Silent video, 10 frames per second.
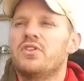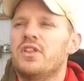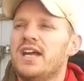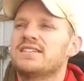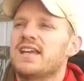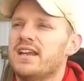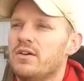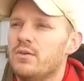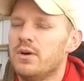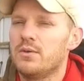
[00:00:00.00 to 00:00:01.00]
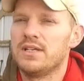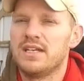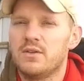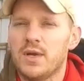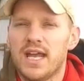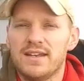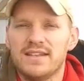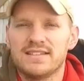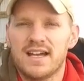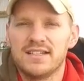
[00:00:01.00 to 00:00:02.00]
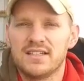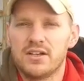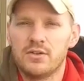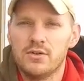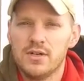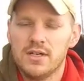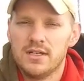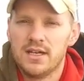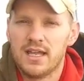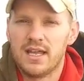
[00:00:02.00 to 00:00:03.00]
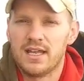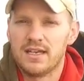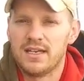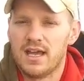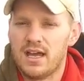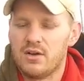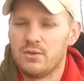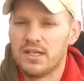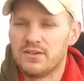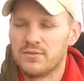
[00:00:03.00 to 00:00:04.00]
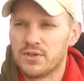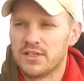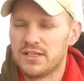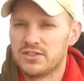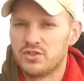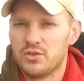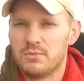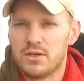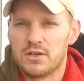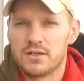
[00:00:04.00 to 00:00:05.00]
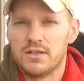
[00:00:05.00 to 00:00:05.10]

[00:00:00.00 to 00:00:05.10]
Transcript: so that's kind of what we did. We had this high tunnel and uh, we converted it to a barn.